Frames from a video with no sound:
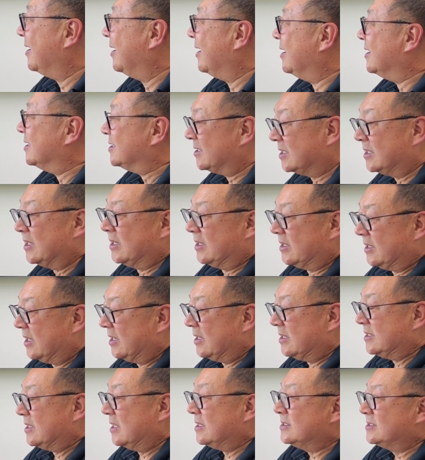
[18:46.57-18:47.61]
Exactly.
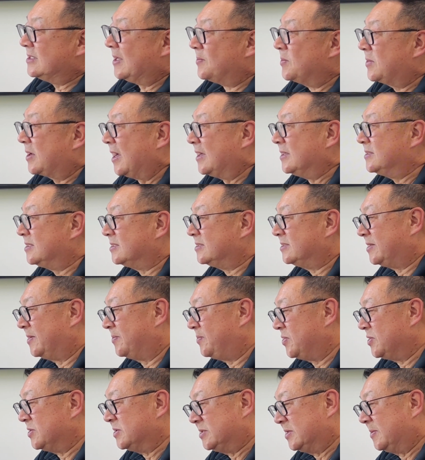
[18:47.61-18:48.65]
In, in some cases, the
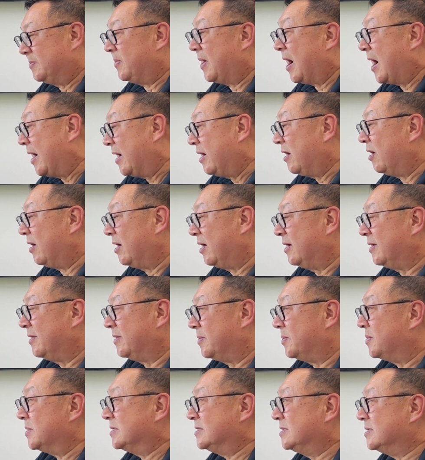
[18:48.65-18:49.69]
person buying the
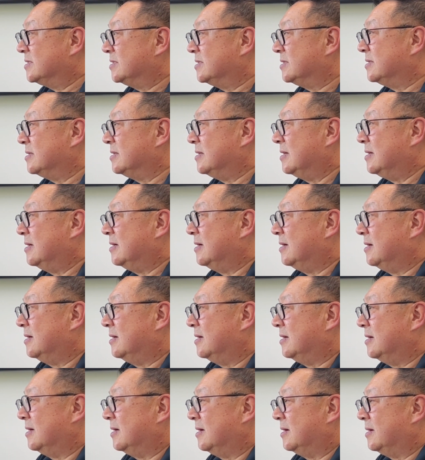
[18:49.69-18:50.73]
business
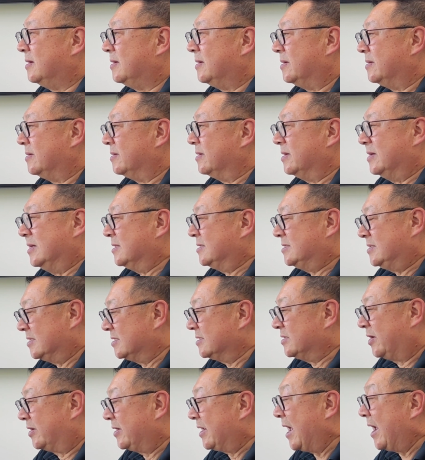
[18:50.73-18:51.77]
is just
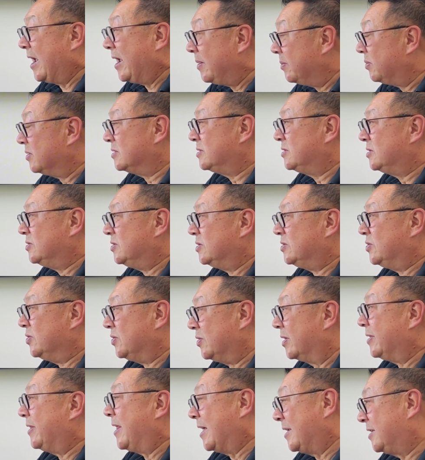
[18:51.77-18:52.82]
not able to
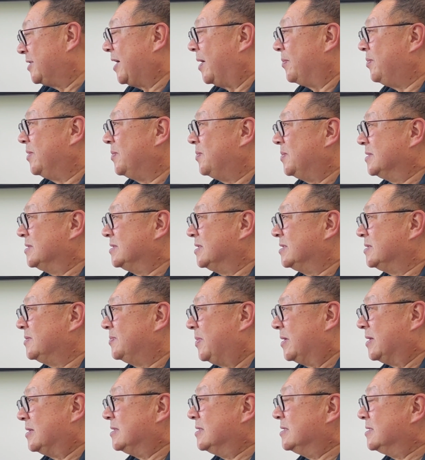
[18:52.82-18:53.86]
do that type of business.
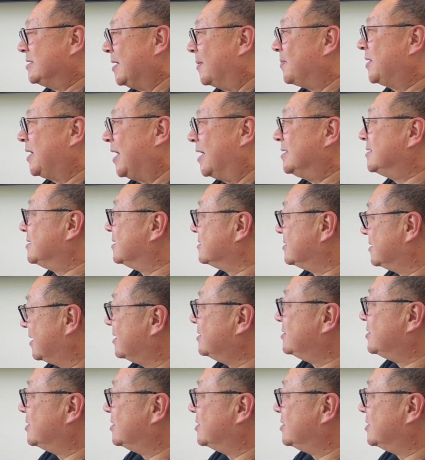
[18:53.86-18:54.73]
But in some cases, as you